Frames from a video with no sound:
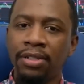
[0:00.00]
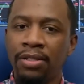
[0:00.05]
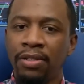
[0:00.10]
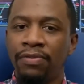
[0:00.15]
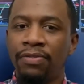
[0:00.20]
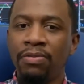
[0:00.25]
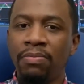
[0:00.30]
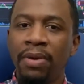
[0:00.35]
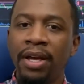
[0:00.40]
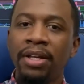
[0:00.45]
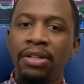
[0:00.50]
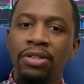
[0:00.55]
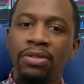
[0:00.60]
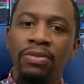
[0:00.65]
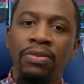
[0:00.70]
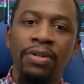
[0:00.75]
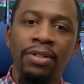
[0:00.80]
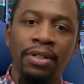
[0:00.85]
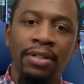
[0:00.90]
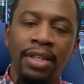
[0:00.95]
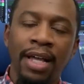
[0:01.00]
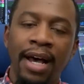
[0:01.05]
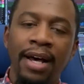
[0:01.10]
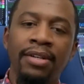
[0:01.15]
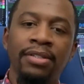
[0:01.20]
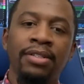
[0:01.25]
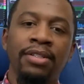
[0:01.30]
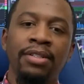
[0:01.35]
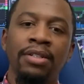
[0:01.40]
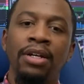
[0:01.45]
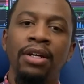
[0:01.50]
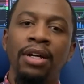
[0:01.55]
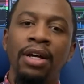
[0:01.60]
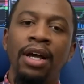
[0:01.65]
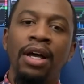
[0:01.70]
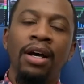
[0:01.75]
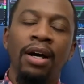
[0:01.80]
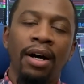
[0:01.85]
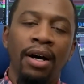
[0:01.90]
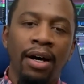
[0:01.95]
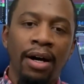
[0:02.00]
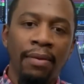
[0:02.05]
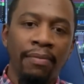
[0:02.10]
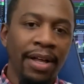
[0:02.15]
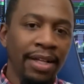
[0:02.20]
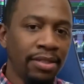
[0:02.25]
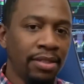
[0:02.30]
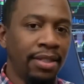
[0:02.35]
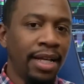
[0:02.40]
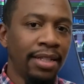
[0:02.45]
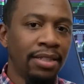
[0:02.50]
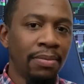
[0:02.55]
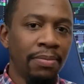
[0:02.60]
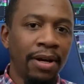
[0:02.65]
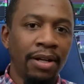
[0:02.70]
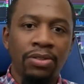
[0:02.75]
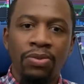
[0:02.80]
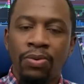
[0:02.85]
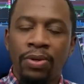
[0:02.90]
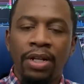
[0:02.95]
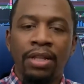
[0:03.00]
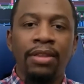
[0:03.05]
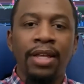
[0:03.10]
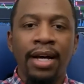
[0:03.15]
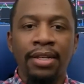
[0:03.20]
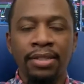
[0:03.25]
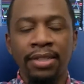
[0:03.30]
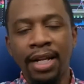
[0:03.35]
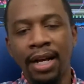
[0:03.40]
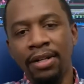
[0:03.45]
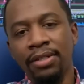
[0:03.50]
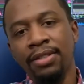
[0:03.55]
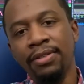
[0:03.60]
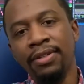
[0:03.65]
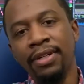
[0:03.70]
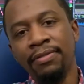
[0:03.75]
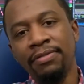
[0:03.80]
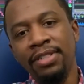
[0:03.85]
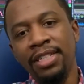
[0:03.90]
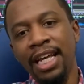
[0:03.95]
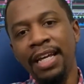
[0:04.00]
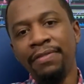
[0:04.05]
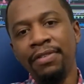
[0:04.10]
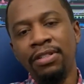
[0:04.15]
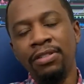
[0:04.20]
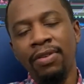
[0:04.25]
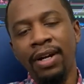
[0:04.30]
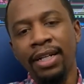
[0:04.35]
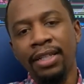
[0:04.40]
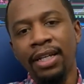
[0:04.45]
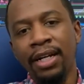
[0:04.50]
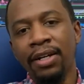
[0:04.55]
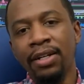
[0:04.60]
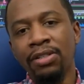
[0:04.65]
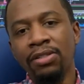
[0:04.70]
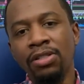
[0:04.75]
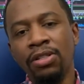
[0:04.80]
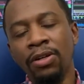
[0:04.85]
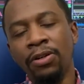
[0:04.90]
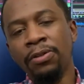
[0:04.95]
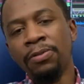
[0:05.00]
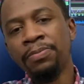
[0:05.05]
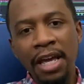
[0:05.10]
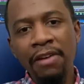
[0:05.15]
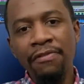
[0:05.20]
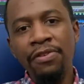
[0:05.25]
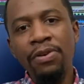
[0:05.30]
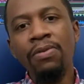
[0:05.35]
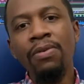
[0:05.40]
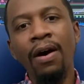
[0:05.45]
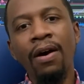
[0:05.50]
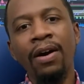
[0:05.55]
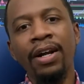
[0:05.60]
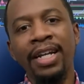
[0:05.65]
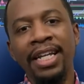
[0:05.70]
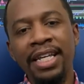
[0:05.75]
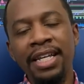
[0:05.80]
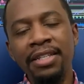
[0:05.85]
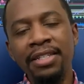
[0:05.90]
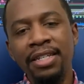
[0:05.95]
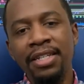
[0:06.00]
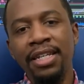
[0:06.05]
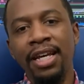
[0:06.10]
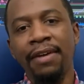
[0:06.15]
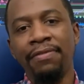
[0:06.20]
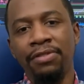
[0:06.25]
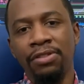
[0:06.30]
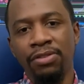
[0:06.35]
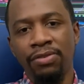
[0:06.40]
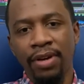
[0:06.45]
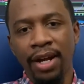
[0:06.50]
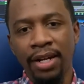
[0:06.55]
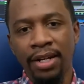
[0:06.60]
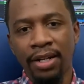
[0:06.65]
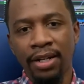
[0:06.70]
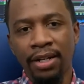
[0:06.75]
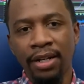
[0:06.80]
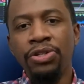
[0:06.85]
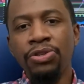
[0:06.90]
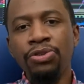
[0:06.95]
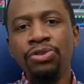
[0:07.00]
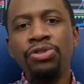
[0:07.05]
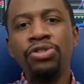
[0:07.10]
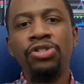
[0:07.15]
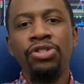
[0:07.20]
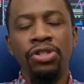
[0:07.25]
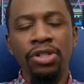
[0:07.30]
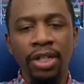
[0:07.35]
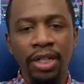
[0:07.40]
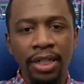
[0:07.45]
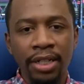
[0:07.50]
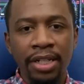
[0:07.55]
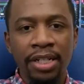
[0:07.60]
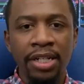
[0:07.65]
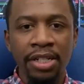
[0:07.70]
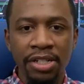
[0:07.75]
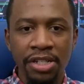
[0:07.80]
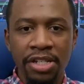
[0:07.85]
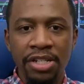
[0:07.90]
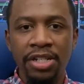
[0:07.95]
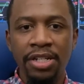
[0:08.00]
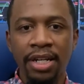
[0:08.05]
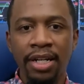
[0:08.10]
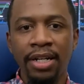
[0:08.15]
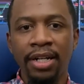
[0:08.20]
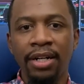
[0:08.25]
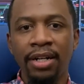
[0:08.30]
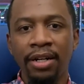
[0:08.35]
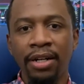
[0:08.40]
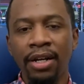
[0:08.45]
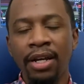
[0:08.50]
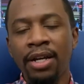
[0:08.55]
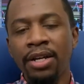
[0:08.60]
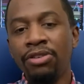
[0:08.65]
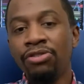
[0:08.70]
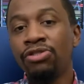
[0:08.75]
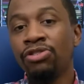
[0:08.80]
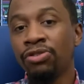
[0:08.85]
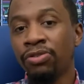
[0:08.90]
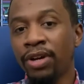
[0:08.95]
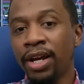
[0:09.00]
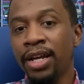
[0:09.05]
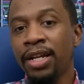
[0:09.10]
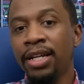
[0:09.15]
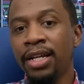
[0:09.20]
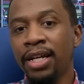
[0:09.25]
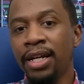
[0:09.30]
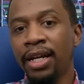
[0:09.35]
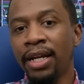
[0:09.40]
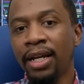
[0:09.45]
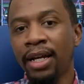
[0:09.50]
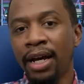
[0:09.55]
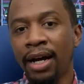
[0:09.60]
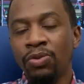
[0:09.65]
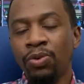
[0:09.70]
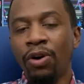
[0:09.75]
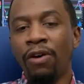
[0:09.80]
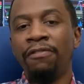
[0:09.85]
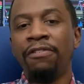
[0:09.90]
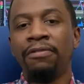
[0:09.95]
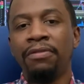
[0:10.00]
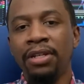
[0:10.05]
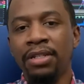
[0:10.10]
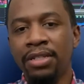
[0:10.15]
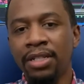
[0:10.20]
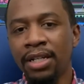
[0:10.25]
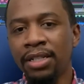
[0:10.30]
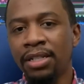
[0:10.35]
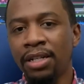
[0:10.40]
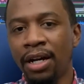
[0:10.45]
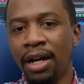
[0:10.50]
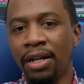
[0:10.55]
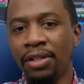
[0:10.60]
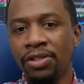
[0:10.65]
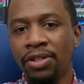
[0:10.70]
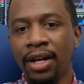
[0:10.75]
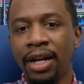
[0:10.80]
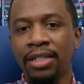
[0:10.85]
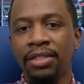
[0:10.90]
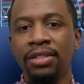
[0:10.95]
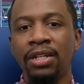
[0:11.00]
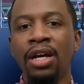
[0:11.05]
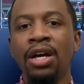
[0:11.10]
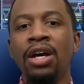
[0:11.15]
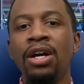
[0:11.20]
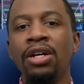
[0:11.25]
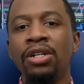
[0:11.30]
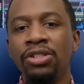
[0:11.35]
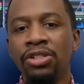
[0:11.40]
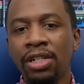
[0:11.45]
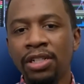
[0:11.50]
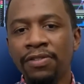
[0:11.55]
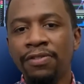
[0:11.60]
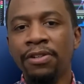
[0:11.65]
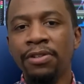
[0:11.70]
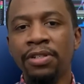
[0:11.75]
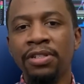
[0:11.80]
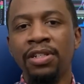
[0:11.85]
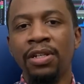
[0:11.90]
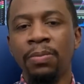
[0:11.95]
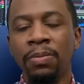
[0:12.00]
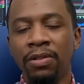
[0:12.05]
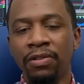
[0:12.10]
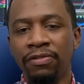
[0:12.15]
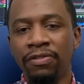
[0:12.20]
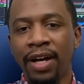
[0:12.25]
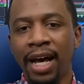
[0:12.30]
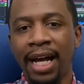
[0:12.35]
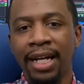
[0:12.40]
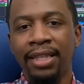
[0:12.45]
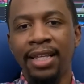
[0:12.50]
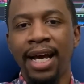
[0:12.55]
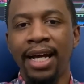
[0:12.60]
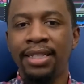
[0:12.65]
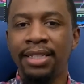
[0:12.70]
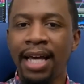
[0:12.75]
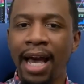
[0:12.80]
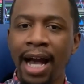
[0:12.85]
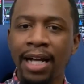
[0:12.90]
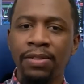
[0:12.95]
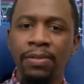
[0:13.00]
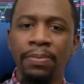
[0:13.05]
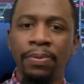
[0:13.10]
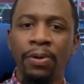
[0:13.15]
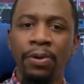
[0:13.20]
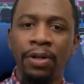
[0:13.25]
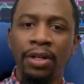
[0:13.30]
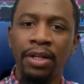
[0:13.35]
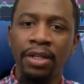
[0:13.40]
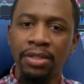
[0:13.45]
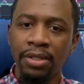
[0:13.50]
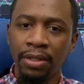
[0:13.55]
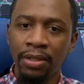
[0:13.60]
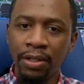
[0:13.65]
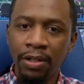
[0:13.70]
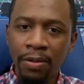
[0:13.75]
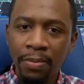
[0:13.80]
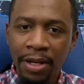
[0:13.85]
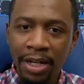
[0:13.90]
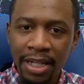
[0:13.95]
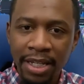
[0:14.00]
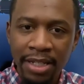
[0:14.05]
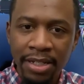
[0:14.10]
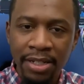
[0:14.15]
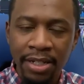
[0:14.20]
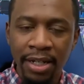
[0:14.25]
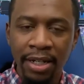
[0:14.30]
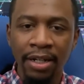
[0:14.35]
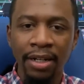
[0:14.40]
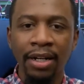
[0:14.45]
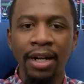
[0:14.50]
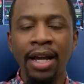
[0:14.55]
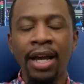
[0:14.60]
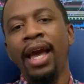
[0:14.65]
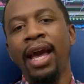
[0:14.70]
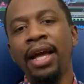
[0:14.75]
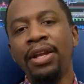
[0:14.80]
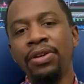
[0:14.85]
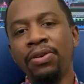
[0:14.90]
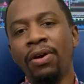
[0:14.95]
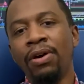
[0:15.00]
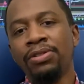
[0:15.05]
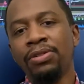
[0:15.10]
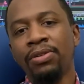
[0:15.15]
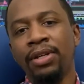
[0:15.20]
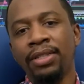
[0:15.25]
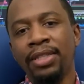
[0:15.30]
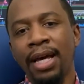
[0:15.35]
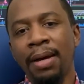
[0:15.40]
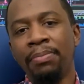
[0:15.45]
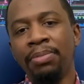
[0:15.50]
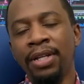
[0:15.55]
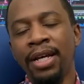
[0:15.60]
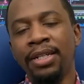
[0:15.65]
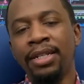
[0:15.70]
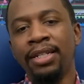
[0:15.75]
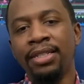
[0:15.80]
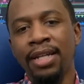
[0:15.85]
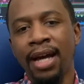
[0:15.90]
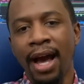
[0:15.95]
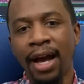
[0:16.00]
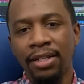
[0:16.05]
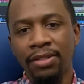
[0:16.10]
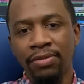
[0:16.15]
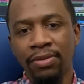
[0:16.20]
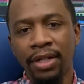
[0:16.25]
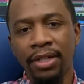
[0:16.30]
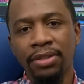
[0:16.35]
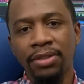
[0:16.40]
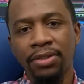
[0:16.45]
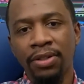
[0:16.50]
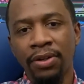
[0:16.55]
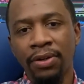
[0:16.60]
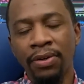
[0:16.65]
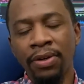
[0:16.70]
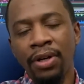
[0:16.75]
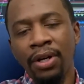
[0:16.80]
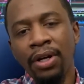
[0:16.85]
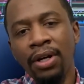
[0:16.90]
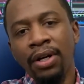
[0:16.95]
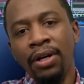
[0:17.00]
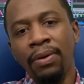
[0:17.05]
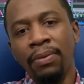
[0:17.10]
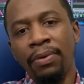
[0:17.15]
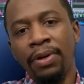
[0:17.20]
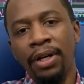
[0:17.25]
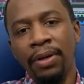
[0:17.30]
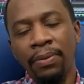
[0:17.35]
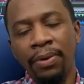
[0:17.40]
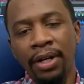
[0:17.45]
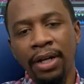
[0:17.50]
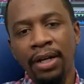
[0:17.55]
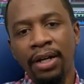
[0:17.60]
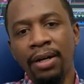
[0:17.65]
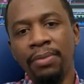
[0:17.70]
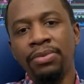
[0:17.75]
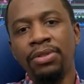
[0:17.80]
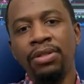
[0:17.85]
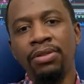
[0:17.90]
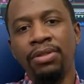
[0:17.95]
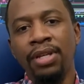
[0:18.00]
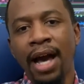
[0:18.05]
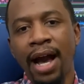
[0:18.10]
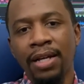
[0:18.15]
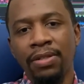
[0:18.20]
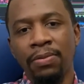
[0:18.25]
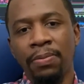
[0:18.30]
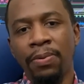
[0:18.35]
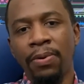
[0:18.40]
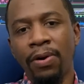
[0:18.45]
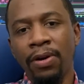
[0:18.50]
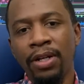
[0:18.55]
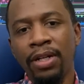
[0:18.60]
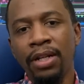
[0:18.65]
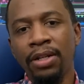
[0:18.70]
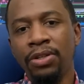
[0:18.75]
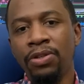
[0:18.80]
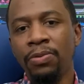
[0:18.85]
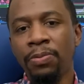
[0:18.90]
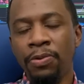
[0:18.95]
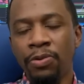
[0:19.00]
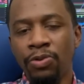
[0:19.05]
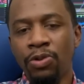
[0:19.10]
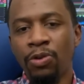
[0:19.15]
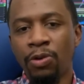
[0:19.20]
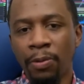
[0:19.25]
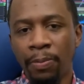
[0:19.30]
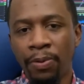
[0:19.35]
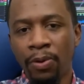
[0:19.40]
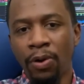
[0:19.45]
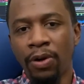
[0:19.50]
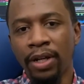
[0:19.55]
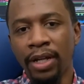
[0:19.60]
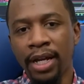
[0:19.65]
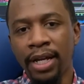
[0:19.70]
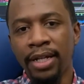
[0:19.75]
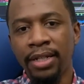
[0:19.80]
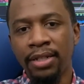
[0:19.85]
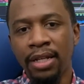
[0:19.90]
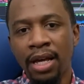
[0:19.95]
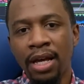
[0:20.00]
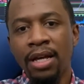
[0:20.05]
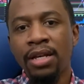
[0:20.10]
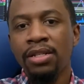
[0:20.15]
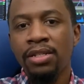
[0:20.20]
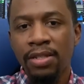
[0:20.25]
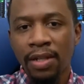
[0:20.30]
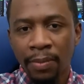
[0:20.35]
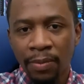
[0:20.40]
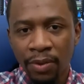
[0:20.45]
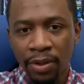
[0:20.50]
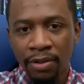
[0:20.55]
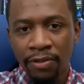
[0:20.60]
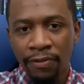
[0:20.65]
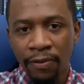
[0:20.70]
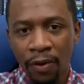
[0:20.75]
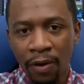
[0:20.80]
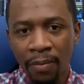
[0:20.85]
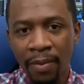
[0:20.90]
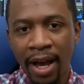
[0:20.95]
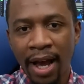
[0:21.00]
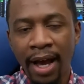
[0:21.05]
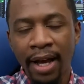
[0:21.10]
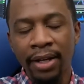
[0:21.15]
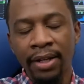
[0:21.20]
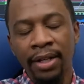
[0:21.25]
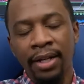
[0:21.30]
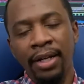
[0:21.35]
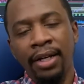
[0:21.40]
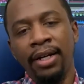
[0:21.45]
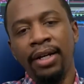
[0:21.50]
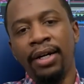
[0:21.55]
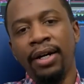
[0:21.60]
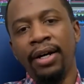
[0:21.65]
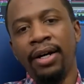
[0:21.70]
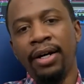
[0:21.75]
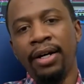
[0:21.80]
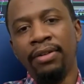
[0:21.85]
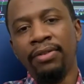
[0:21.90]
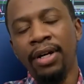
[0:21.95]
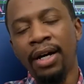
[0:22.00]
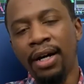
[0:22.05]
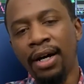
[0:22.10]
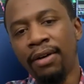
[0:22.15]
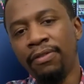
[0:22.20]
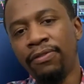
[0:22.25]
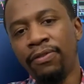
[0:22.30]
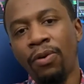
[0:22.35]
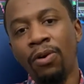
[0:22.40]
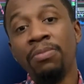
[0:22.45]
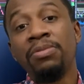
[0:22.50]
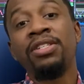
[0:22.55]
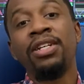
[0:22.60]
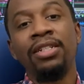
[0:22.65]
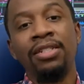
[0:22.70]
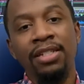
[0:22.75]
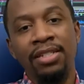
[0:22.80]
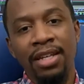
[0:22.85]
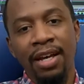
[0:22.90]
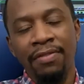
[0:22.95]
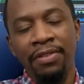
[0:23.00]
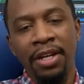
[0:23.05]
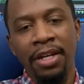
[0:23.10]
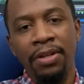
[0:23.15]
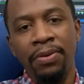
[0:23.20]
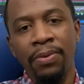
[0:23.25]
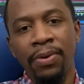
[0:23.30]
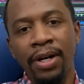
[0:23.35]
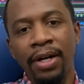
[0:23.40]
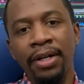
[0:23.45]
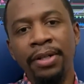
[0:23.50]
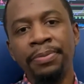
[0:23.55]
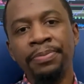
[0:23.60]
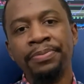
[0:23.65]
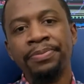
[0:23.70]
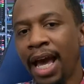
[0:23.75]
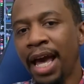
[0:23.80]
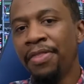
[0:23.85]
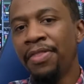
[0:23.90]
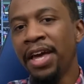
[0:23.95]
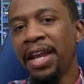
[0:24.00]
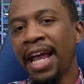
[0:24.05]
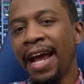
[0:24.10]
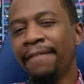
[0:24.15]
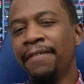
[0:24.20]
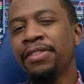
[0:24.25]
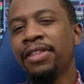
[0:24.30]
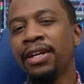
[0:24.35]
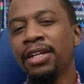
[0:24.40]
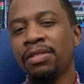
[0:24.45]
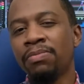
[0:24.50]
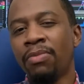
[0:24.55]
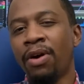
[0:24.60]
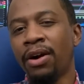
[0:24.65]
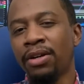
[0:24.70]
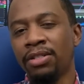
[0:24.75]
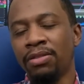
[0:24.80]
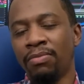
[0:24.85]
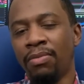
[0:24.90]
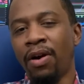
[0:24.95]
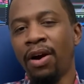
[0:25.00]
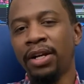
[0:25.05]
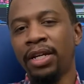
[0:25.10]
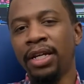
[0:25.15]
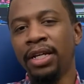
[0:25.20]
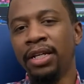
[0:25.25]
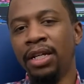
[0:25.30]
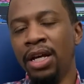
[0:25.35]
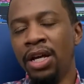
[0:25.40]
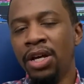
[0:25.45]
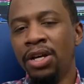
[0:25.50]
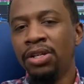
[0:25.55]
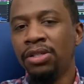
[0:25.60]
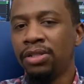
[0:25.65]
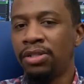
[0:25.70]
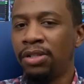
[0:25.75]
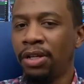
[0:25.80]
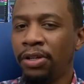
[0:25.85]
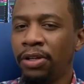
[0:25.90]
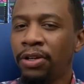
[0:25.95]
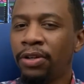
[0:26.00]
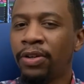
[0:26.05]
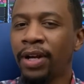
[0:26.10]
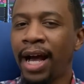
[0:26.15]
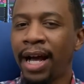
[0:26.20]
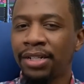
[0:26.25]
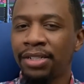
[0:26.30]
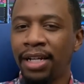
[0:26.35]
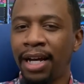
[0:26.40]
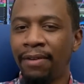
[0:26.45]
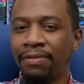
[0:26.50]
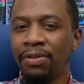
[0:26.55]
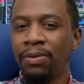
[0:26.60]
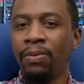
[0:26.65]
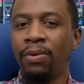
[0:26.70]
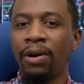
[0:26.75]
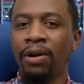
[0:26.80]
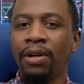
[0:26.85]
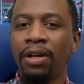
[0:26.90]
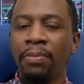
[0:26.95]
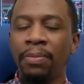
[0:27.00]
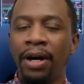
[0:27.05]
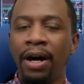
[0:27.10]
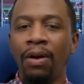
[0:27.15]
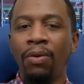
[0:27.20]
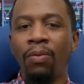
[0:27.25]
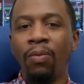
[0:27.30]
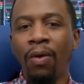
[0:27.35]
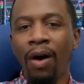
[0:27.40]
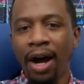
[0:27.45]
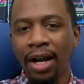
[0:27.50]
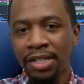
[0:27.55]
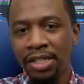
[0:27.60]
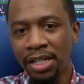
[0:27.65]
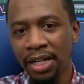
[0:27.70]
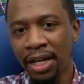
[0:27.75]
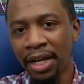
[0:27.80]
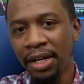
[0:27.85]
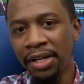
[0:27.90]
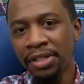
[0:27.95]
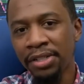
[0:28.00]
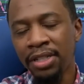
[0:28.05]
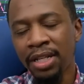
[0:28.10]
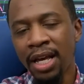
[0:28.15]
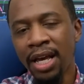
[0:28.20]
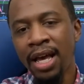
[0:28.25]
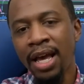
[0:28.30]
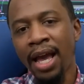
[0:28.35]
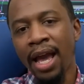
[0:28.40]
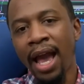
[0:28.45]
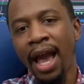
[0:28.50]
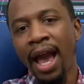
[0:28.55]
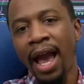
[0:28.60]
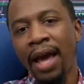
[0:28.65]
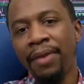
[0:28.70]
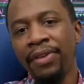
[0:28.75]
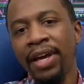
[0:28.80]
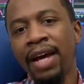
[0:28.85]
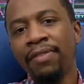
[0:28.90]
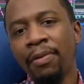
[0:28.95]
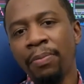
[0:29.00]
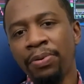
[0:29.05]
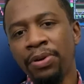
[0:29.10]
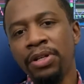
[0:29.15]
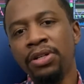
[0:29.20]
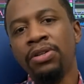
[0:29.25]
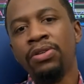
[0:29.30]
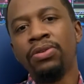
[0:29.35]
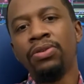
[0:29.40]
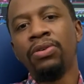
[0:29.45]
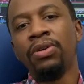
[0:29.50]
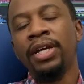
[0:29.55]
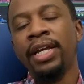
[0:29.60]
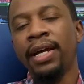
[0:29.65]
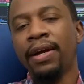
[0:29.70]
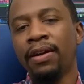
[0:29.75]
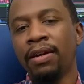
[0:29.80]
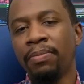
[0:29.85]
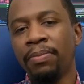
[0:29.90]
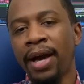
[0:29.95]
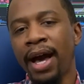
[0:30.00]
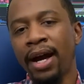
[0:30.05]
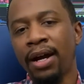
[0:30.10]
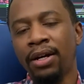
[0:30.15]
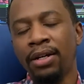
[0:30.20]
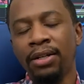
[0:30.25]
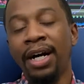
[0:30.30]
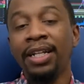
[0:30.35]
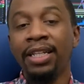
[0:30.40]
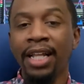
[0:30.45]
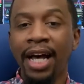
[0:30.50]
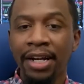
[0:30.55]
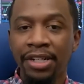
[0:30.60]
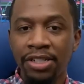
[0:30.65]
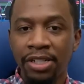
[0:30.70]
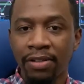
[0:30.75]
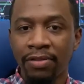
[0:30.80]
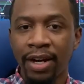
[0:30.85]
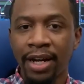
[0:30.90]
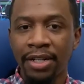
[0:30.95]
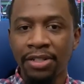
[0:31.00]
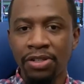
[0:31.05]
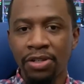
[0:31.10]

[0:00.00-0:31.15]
So if you made $200,000, that's about $20,000 of savings right there. And so if you are an ETF trader, you should consider trading 1256 contracts, just for the simple fact that tax reporting is a little bit easier and you also get that blended tax rate. So when it comes to tax reporting, you report in summary format on Form 6781, and then everything is mark to market, so you don't actually have to worry about wash sales. And they have a pretty cool carryback election, right?